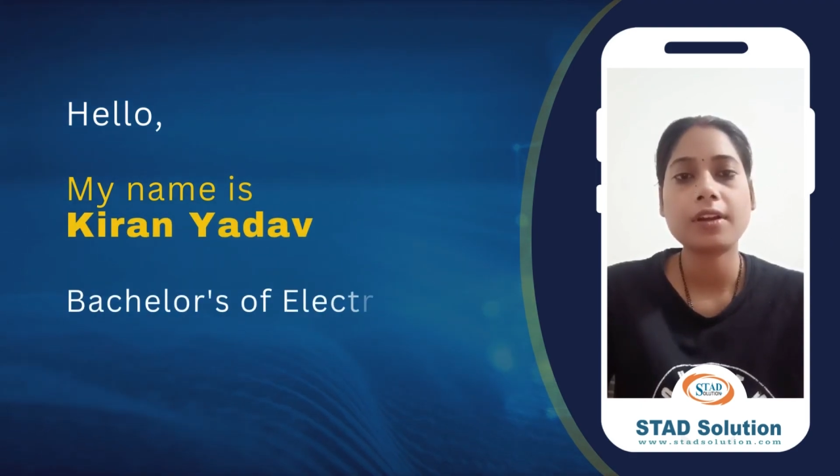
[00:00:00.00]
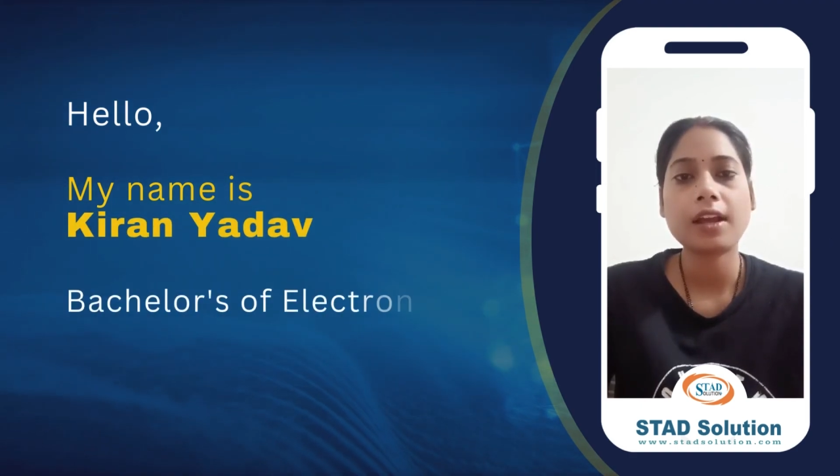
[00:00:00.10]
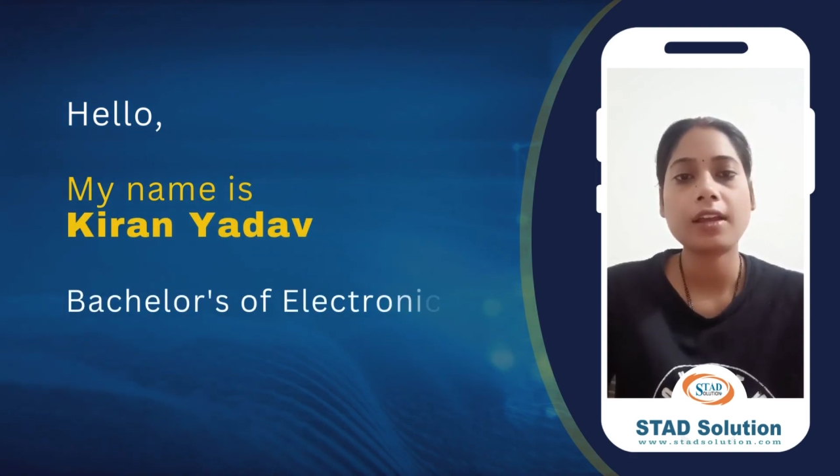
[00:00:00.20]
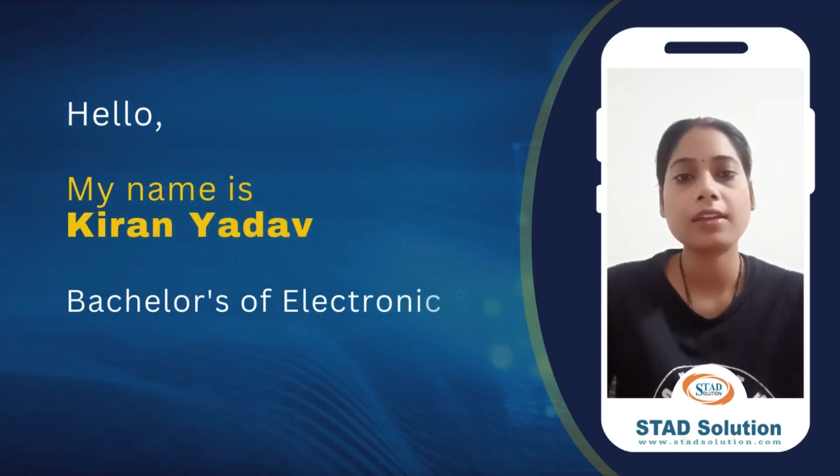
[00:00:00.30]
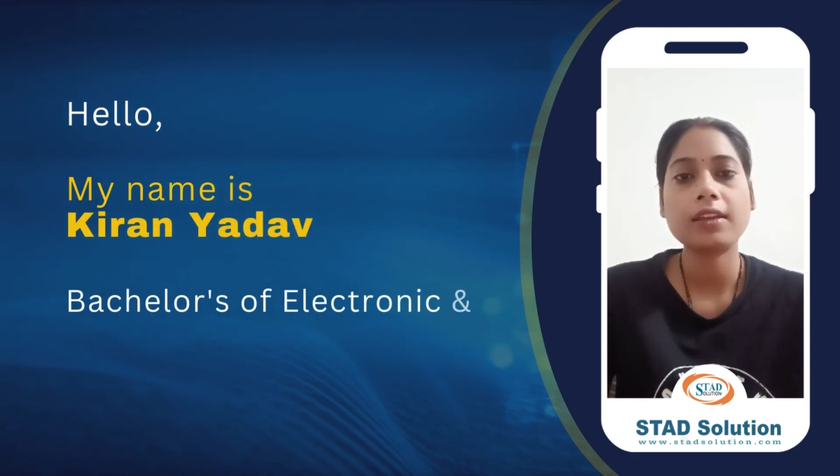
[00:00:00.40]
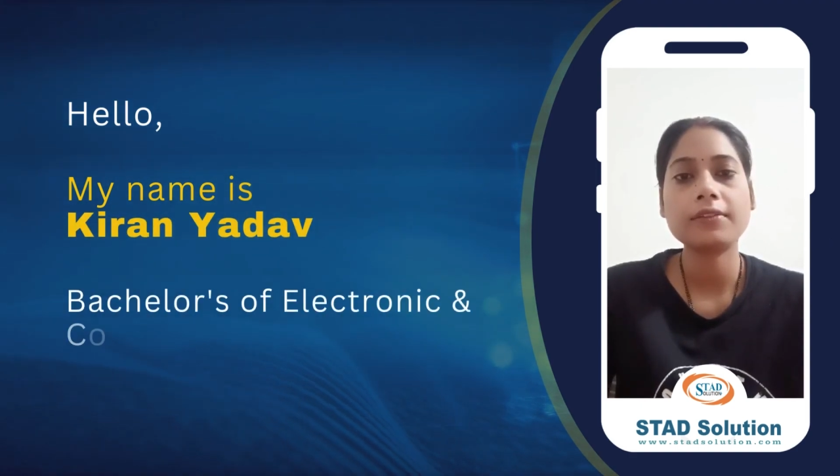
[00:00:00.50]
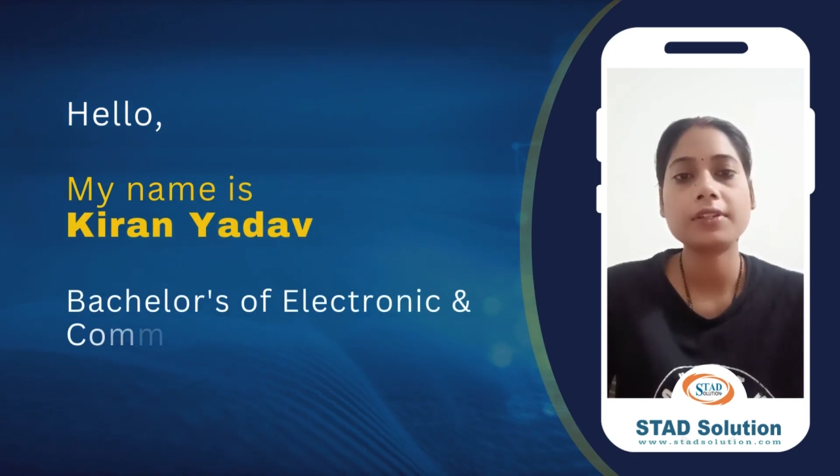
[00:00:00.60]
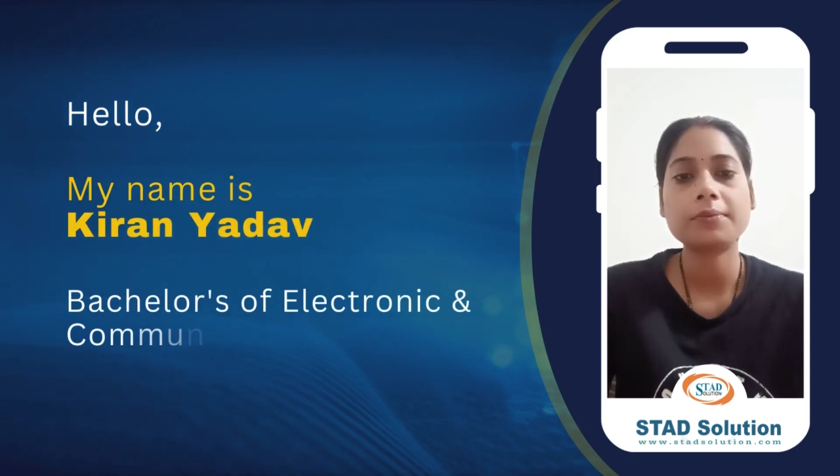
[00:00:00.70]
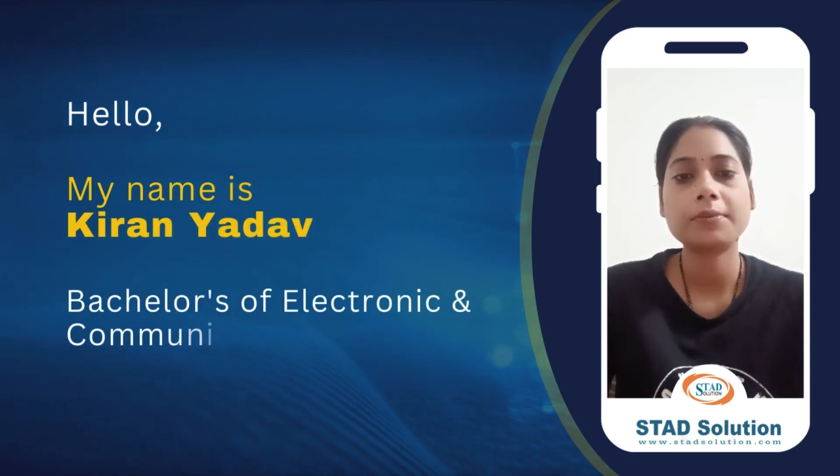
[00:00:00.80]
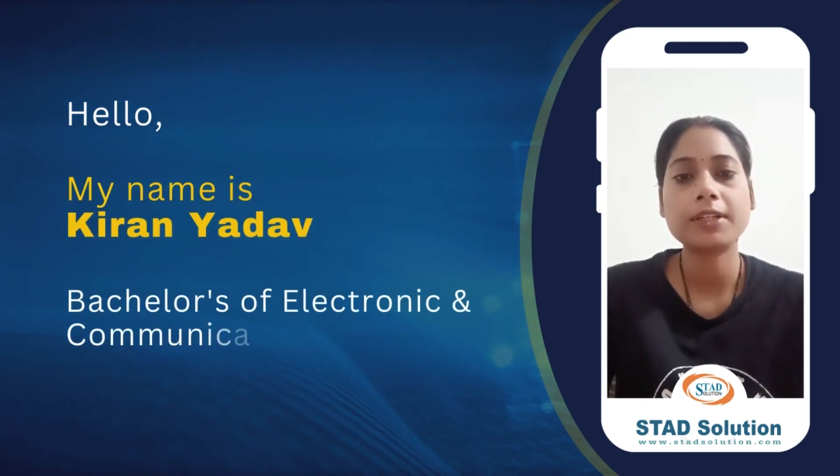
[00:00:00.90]
I have
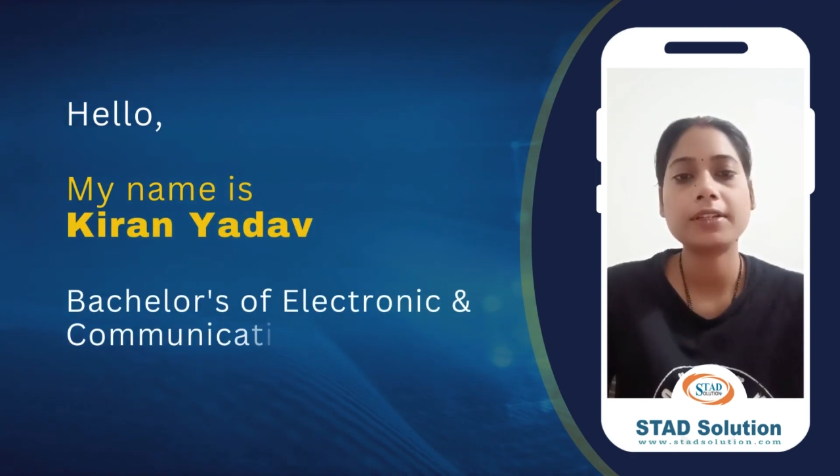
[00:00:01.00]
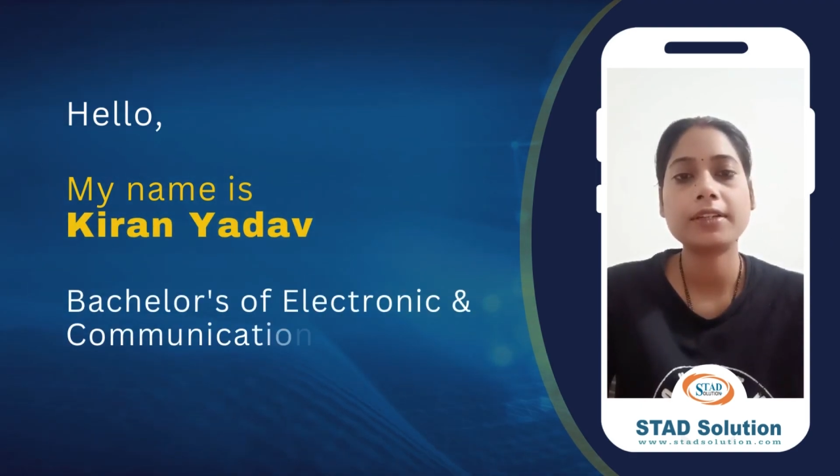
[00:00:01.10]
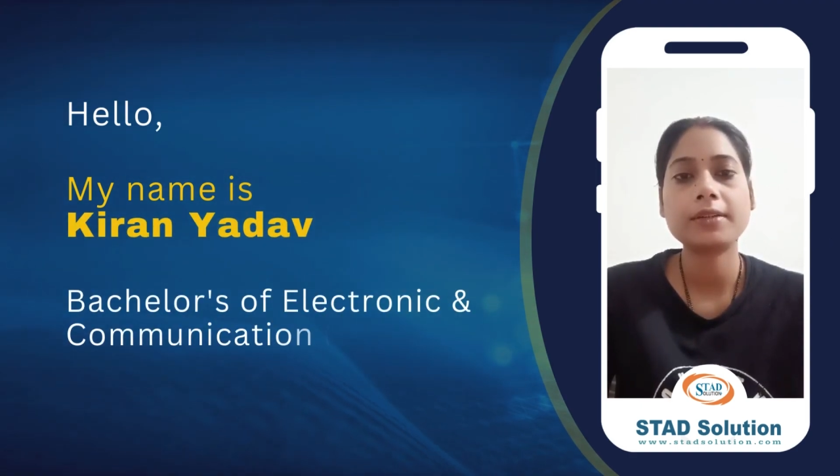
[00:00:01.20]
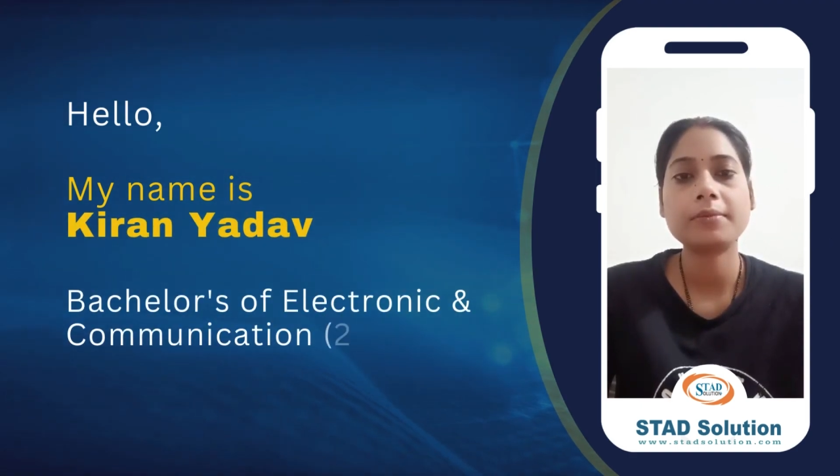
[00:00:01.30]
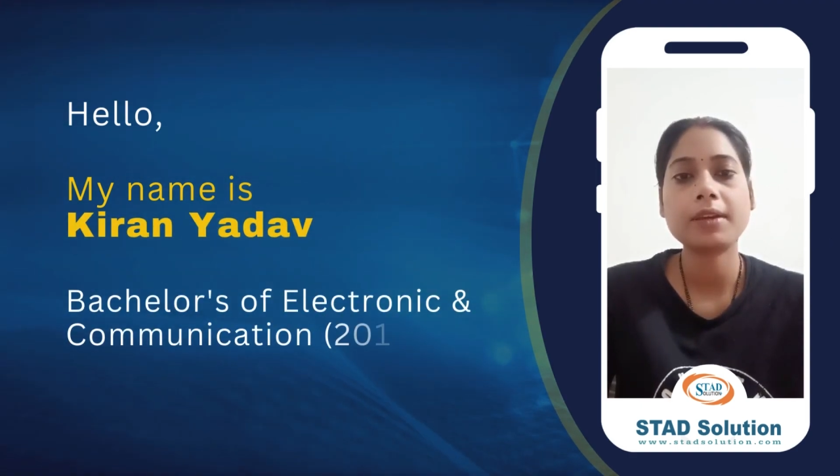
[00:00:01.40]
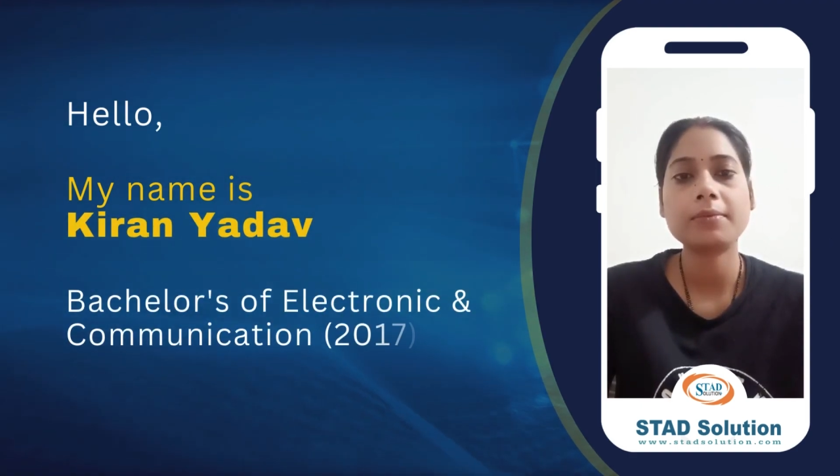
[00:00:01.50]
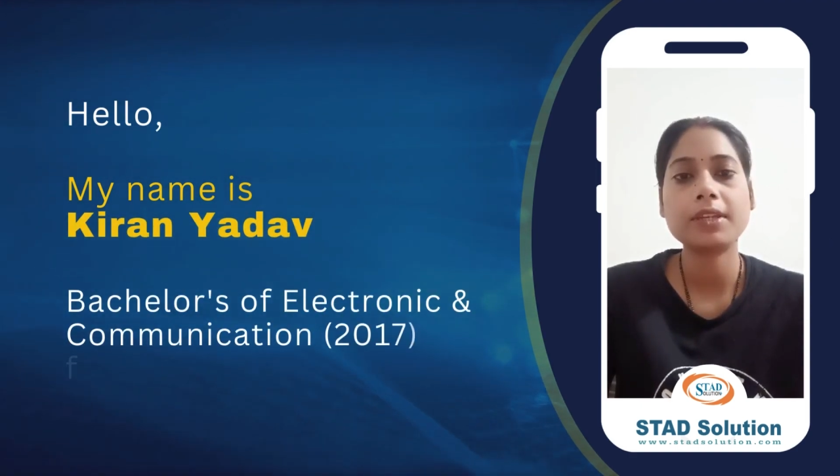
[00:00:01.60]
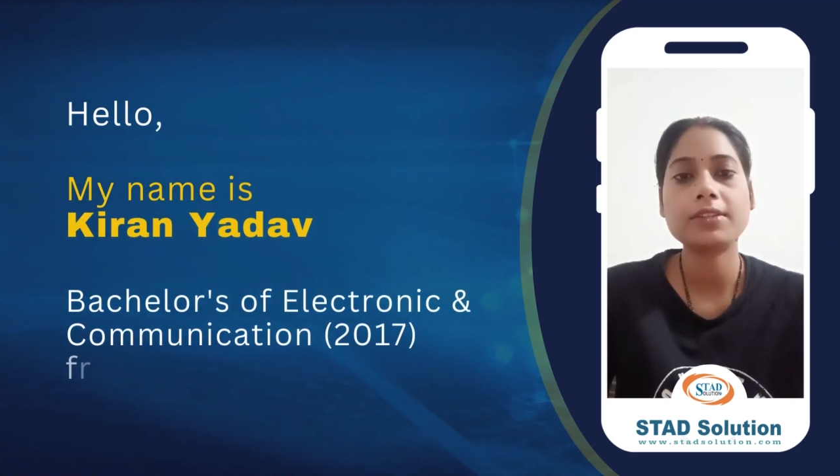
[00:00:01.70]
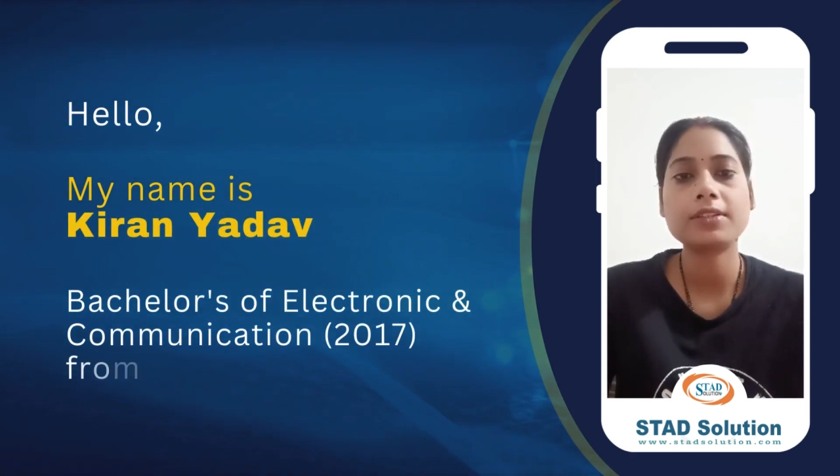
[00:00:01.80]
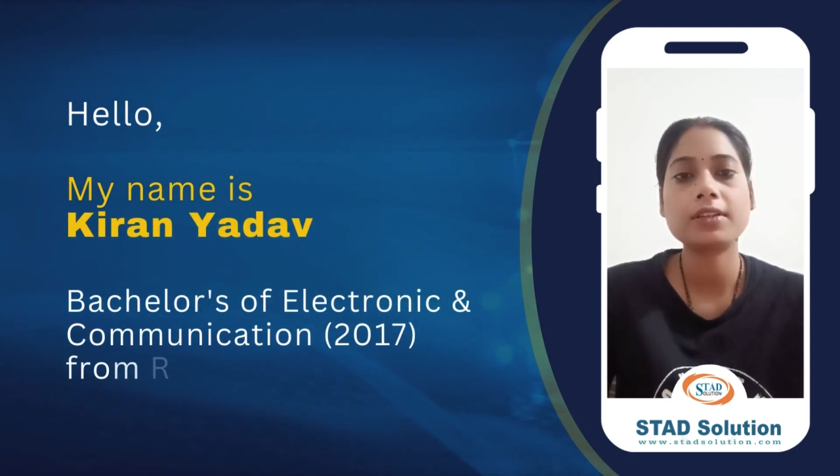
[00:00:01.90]
completed my
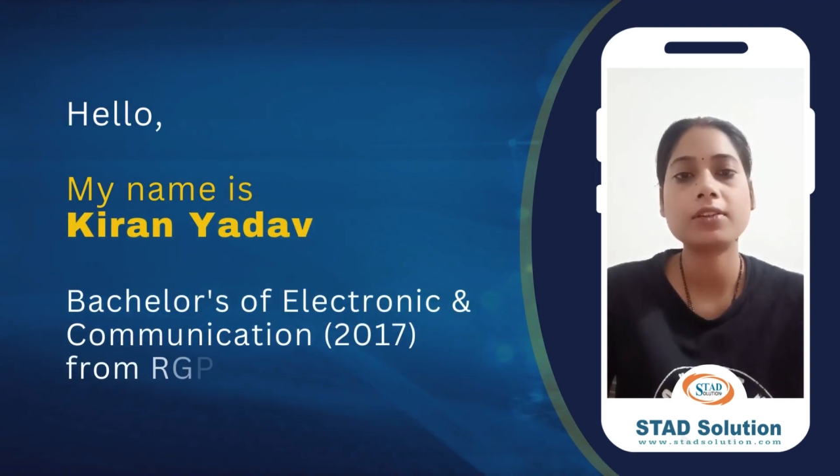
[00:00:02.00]
Bachelor